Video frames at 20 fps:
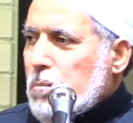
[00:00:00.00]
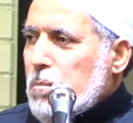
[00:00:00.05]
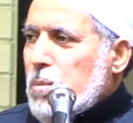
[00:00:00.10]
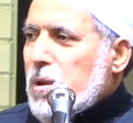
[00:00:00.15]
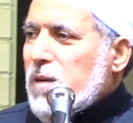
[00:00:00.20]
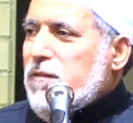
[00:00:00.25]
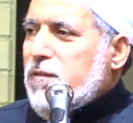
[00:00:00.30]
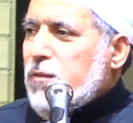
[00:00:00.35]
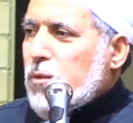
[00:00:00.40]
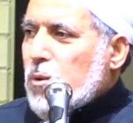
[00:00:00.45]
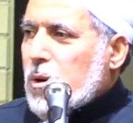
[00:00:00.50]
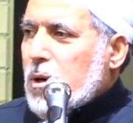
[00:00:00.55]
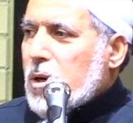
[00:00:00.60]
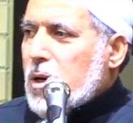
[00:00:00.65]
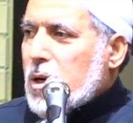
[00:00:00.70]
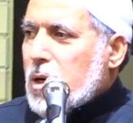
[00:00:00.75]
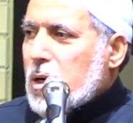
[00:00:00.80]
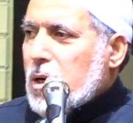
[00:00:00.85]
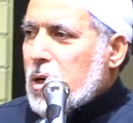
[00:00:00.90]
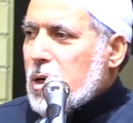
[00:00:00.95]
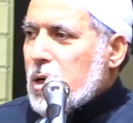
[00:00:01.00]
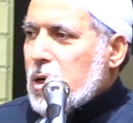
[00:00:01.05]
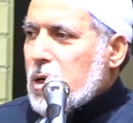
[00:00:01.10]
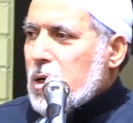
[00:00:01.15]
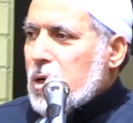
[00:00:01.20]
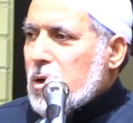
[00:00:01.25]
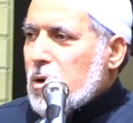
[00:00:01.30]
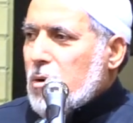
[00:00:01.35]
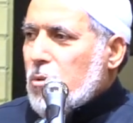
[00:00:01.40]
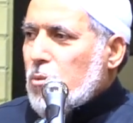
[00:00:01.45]
before
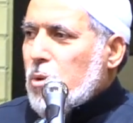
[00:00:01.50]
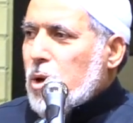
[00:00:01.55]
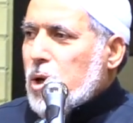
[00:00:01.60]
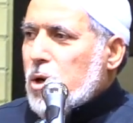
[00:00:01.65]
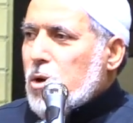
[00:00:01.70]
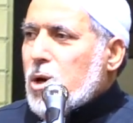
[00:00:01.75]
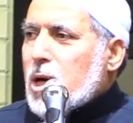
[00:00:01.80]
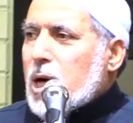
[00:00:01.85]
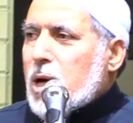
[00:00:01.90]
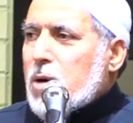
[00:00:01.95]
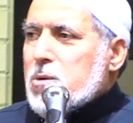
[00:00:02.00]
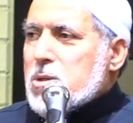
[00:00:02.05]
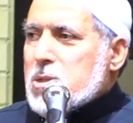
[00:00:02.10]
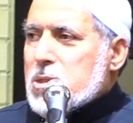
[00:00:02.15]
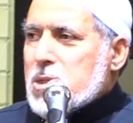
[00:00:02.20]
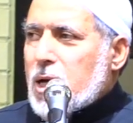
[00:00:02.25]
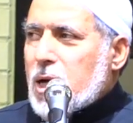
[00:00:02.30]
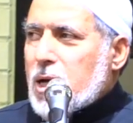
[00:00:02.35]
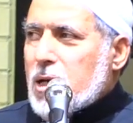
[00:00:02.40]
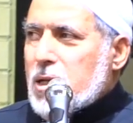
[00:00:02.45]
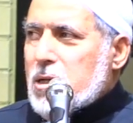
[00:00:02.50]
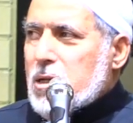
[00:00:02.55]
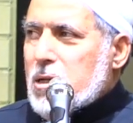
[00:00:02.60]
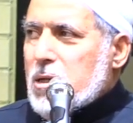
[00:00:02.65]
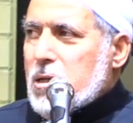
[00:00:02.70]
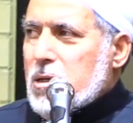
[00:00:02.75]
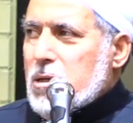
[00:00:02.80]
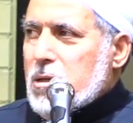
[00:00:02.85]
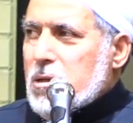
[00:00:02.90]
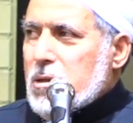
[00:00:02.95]
we look outside